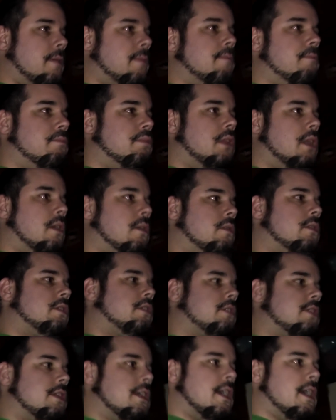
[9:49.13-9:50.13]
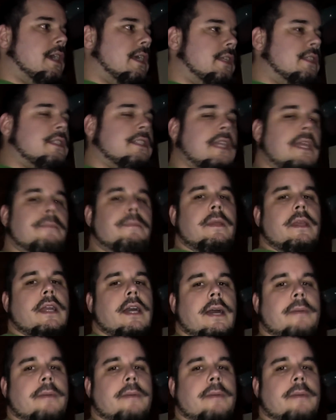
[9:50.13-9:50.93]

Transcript: bloke's uh, steeping